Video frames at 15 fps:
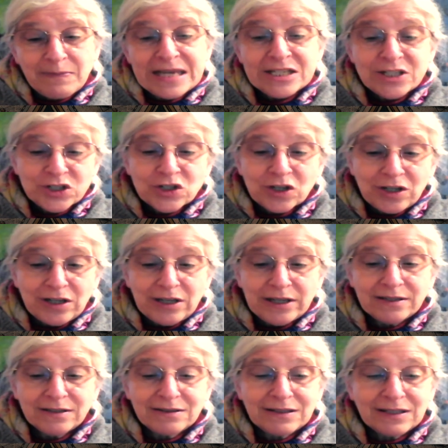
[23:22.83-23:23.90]
based
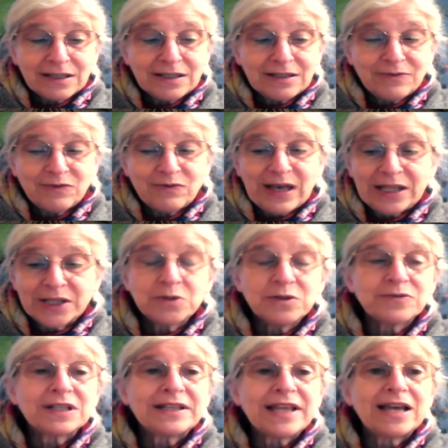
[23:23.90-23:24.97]
on the value
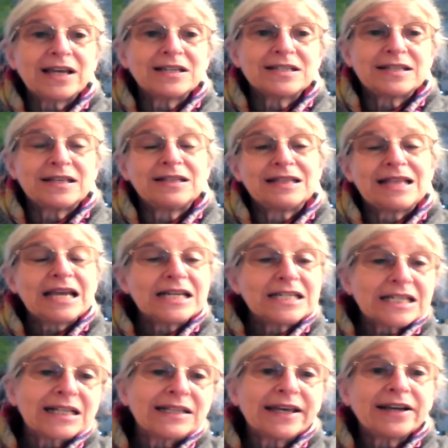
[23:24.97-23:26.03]
of the land that they
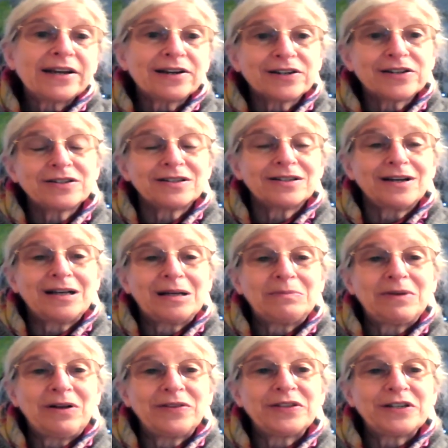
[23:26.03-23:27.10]
declared um,
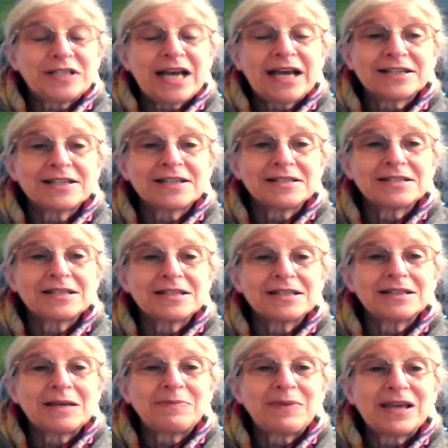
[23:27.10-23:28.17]
on their taxes
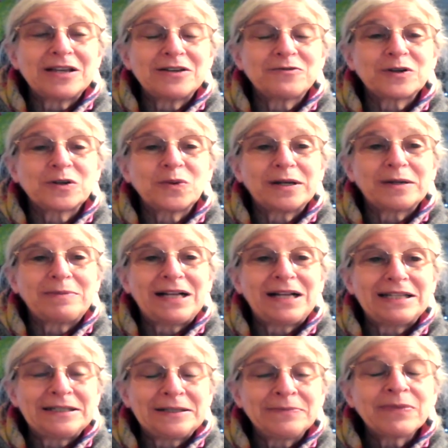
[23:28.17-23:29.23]
that they paid for
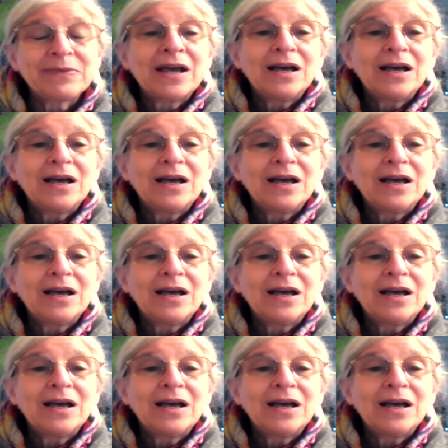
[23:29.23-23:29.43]
Guatemala.